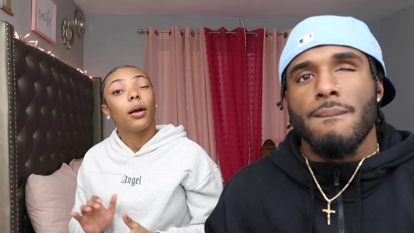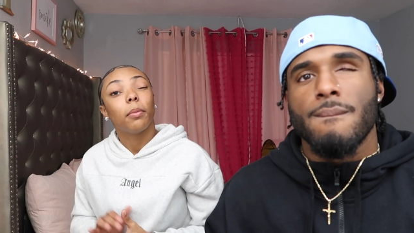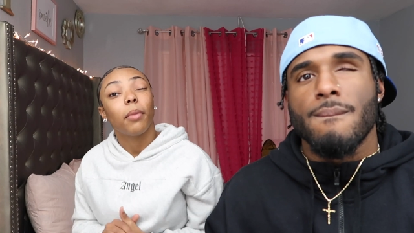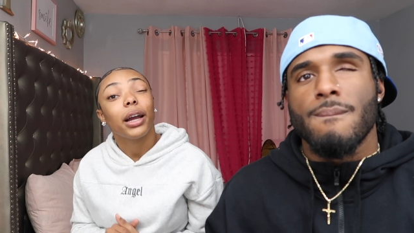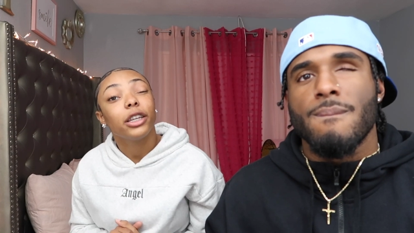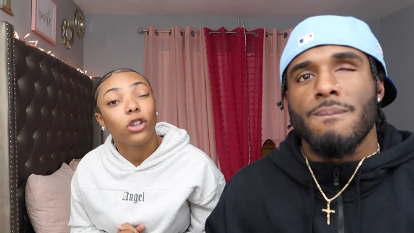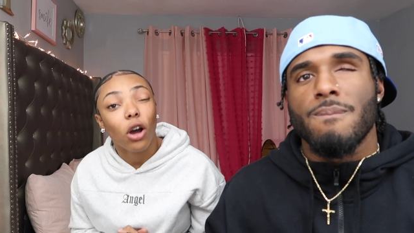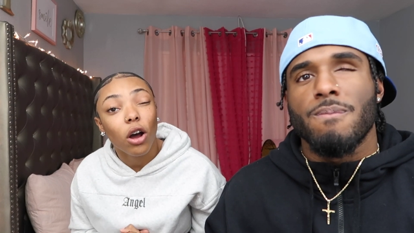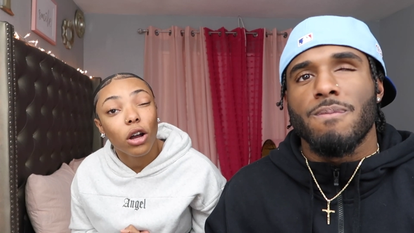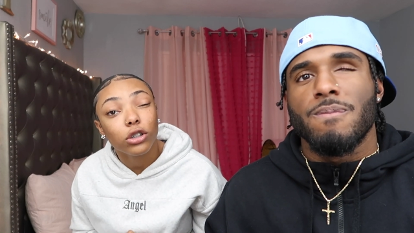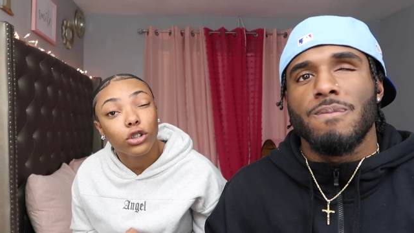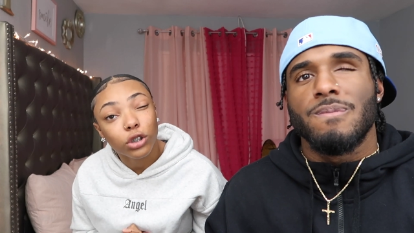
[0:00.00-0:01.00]
Speaker 1: my
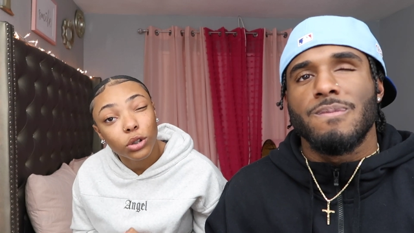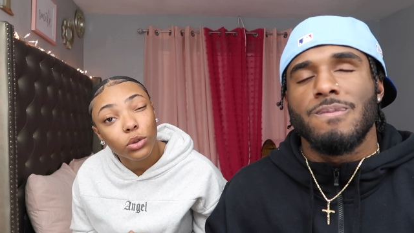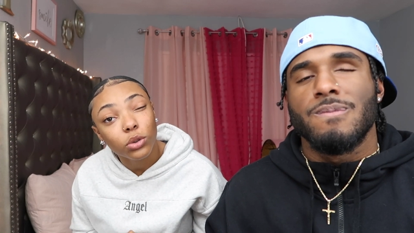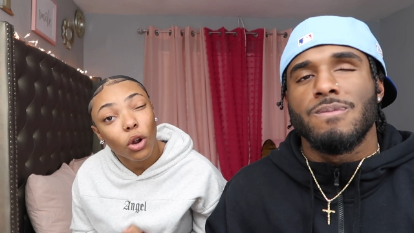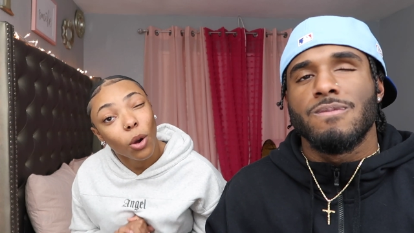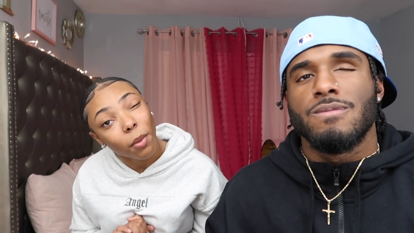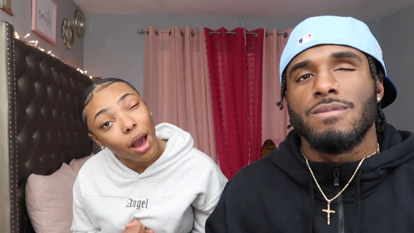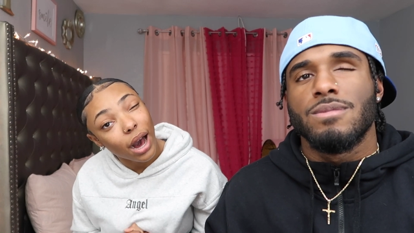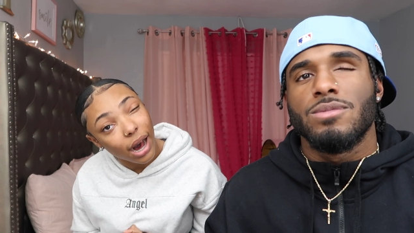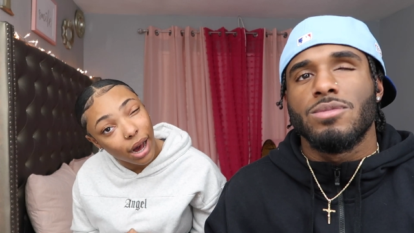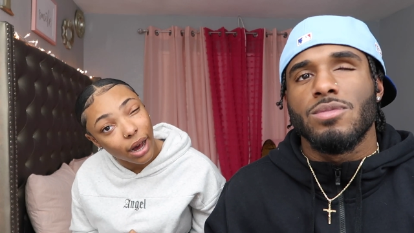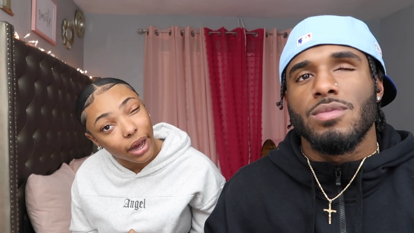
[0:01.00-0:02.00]
dog chewed on my
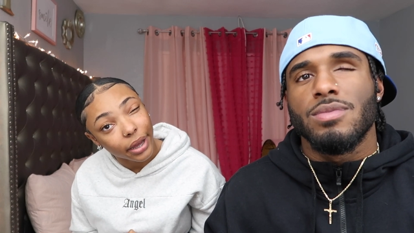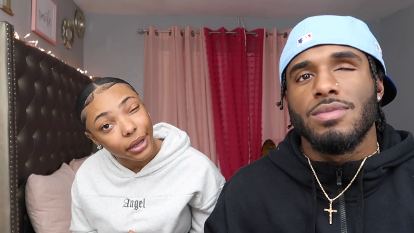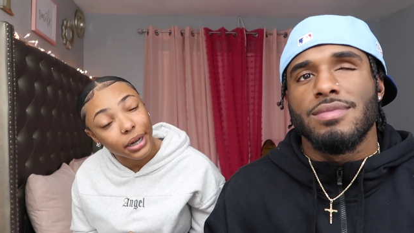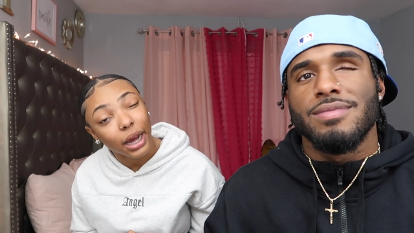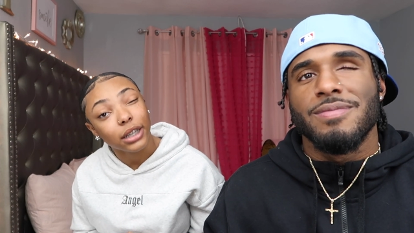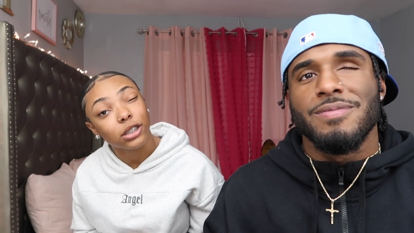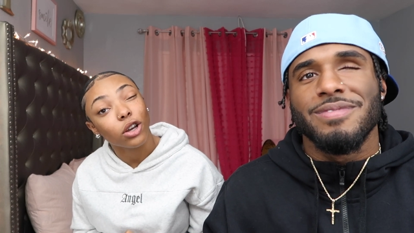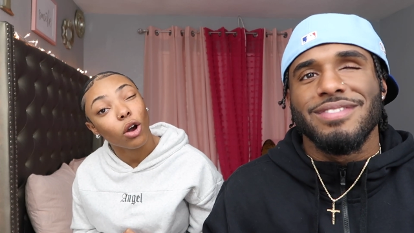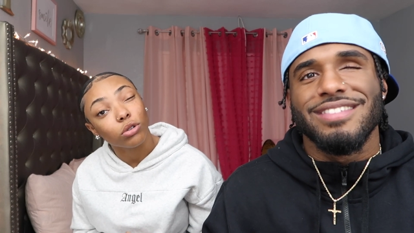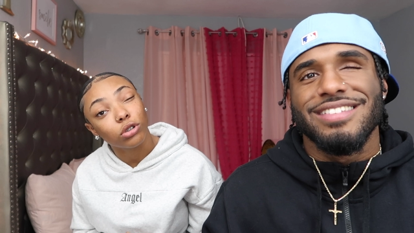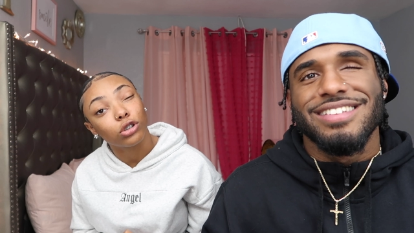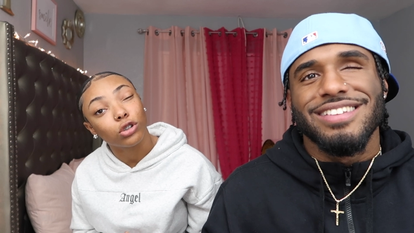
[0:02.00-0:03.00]
eye and I had to
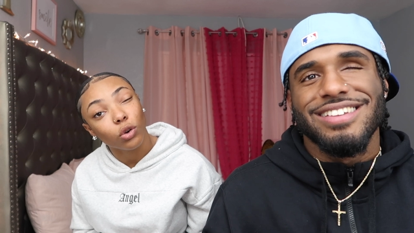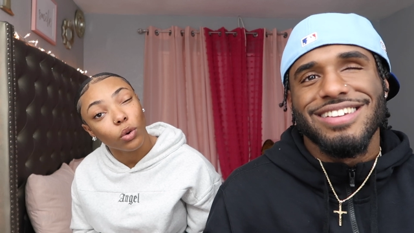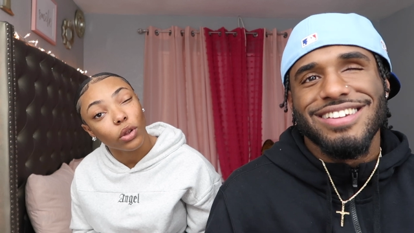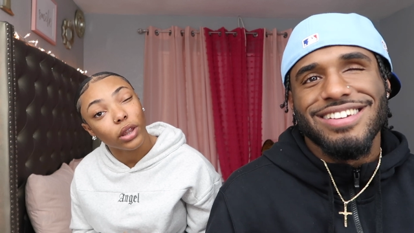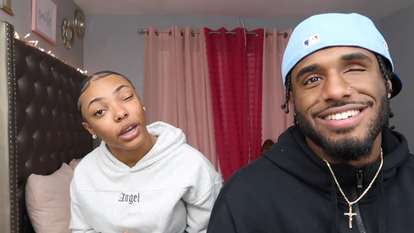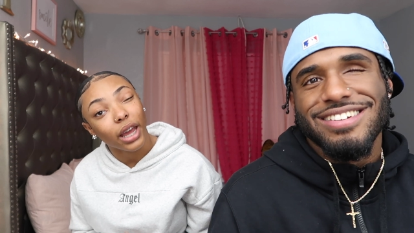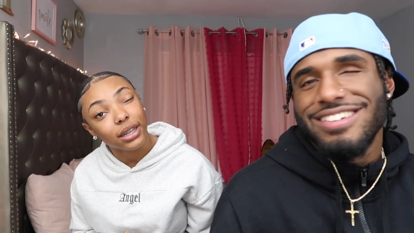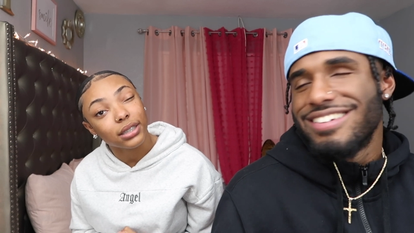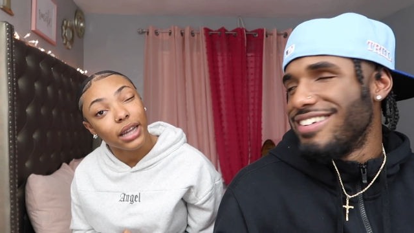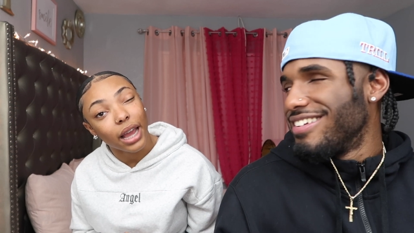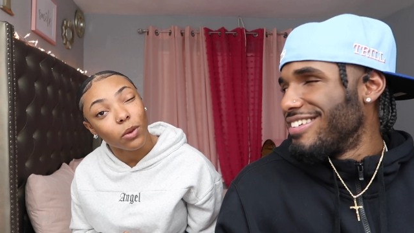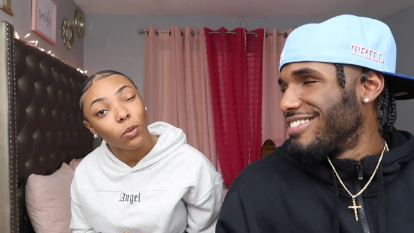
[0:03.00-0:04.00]
go to school the next
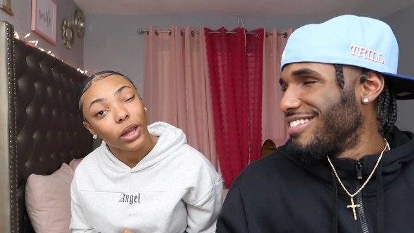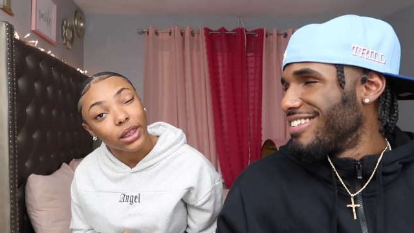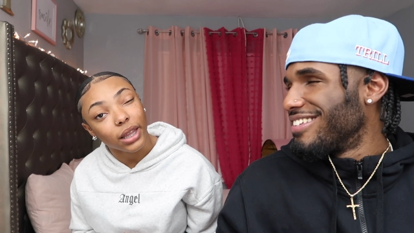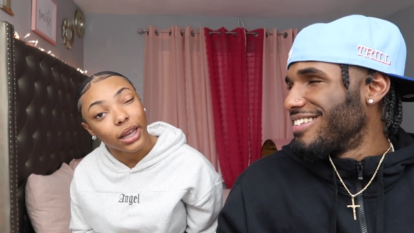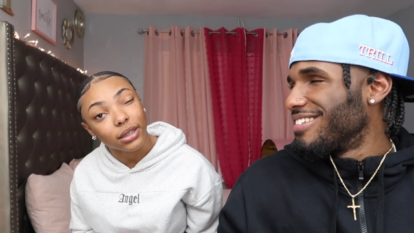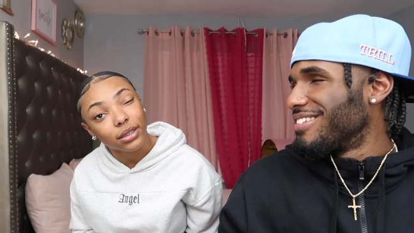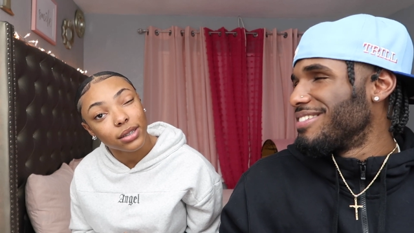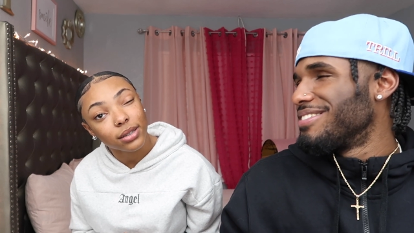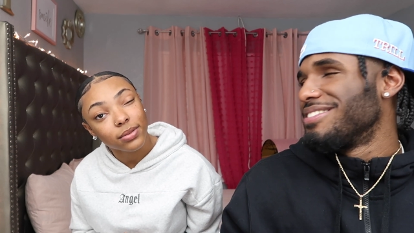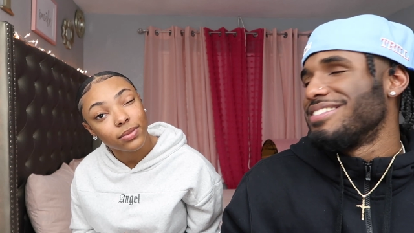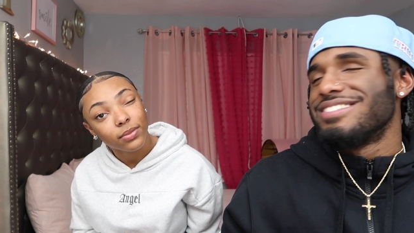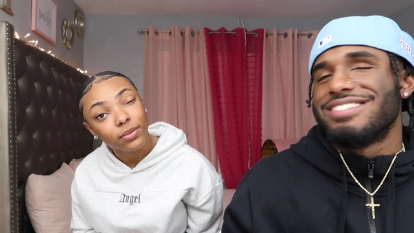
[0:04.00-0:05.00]
day with it.
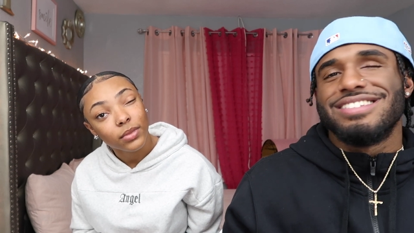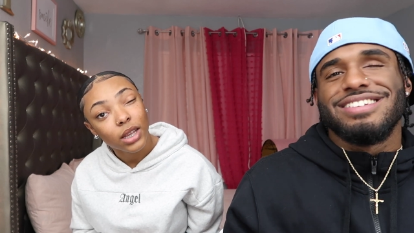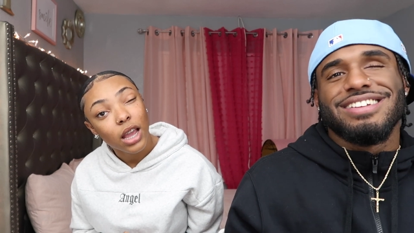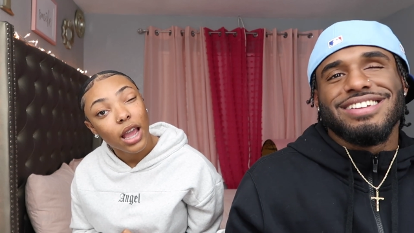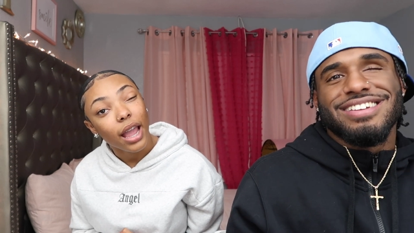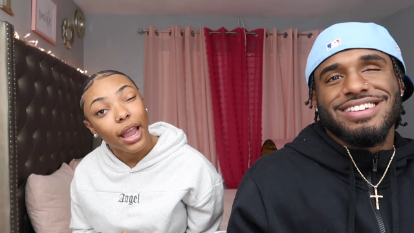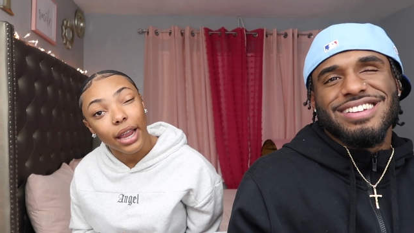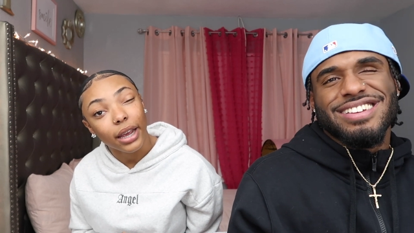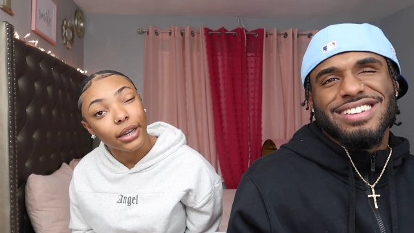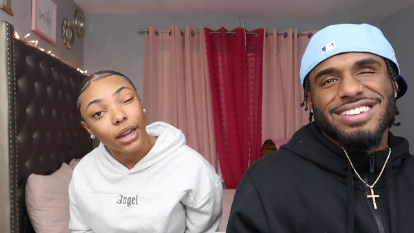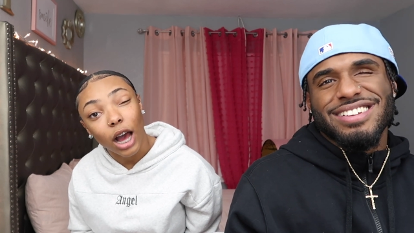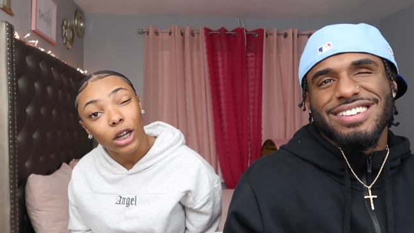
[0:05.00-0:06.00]

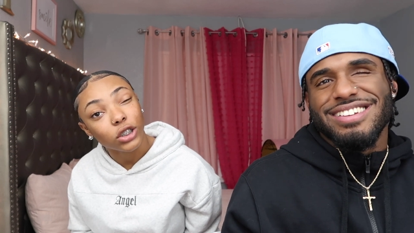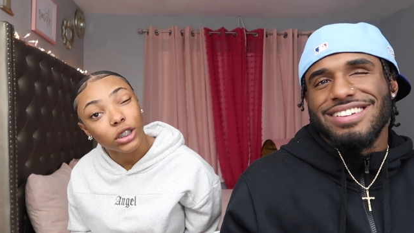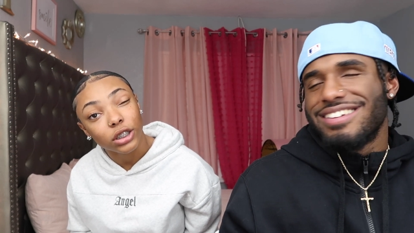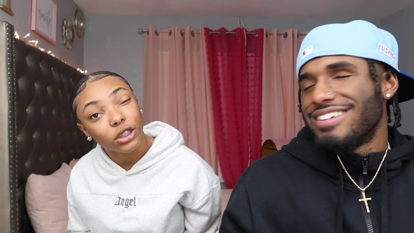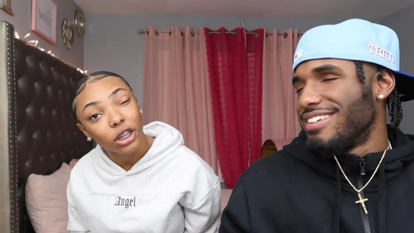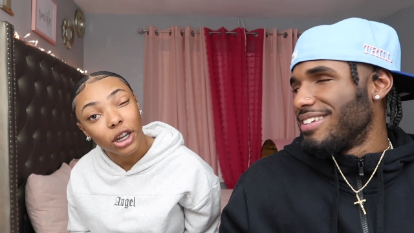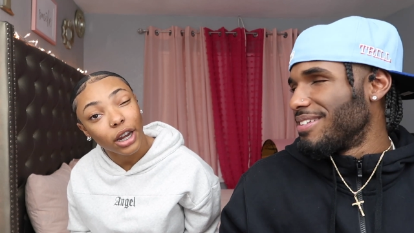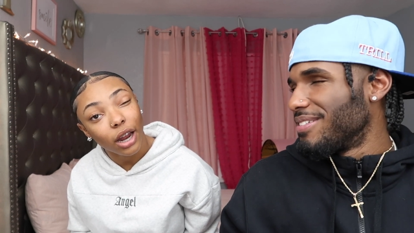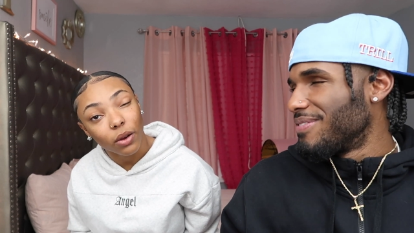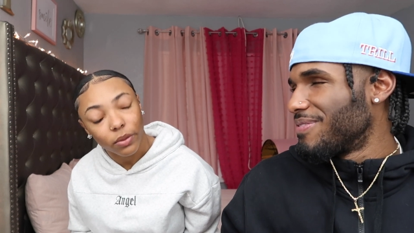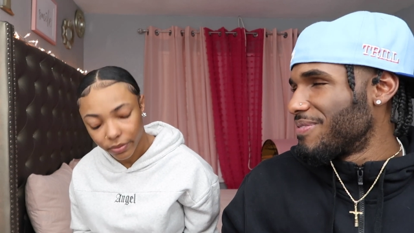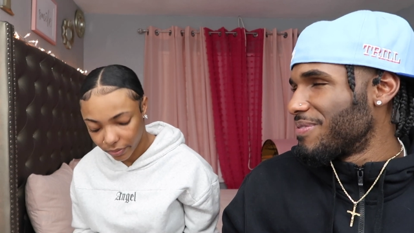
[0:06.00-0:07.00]
And I just took it
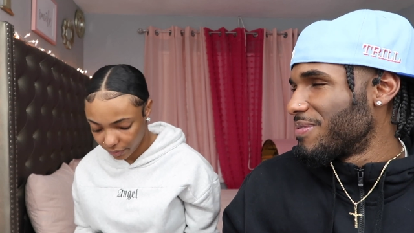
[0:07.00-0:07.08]
out.